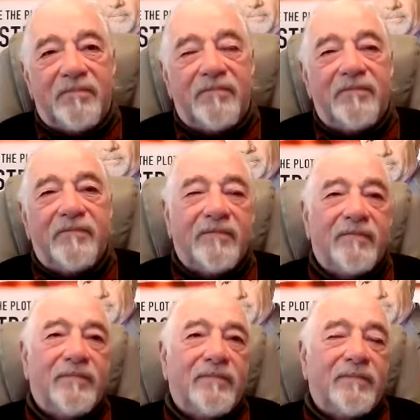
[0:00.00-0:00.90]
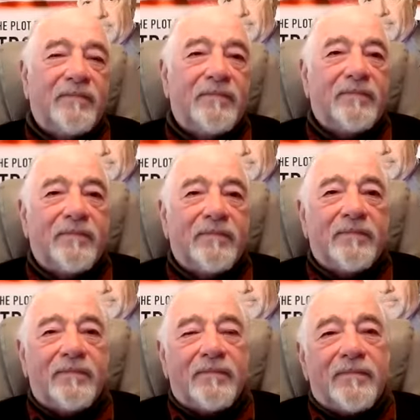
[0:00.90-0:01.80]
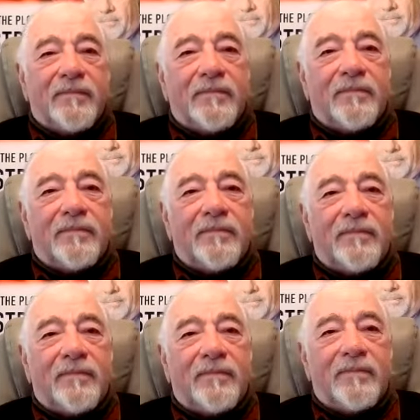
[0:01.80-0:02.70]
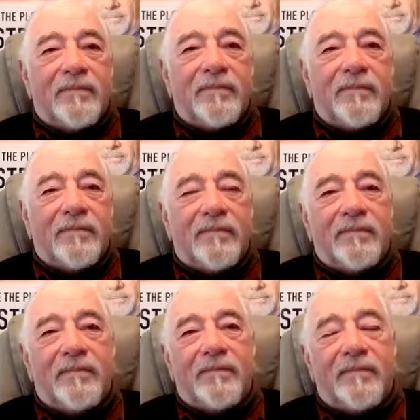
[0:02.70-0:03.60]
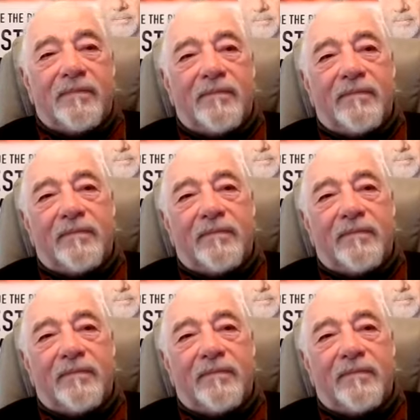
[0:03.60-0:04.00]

No words are spoken by the person on screen.